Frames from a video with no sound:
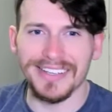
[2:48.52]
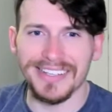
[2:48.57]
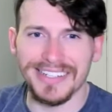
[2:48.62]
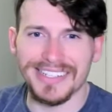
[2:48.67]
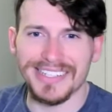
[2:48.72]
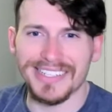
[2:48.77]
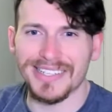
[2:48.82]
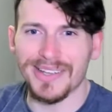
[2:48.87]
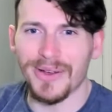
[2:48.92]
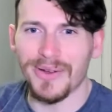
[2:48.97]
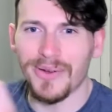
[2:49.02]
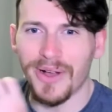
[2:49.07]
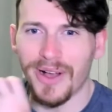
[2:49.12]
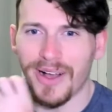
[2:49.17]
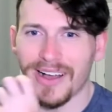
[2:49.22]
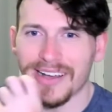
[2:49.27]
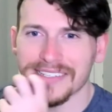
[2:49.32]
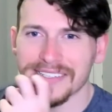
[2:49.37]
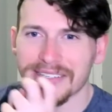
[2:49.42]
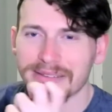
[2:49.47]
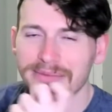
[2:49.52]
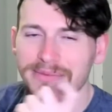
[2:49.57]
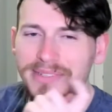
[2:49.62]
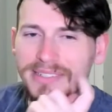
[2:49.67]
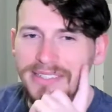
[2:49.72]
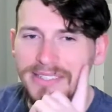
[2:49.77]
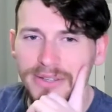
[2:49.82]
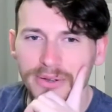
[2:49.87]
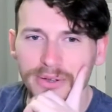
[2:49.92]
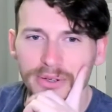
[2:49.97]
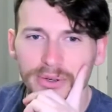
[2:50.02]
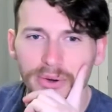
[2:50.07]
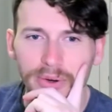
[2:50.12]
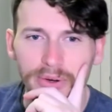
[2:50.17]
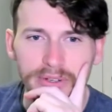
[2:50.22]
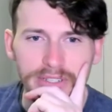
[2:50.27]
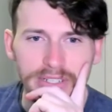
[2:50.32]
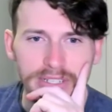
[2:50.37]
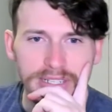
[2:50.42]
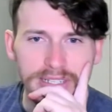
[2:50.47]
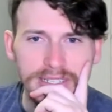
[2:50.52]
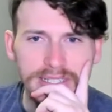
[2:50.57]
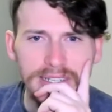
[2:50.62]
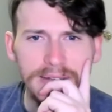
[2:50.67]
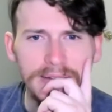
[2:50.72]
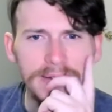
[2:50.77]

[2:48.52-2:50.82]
it's so awesome and so gorgeous.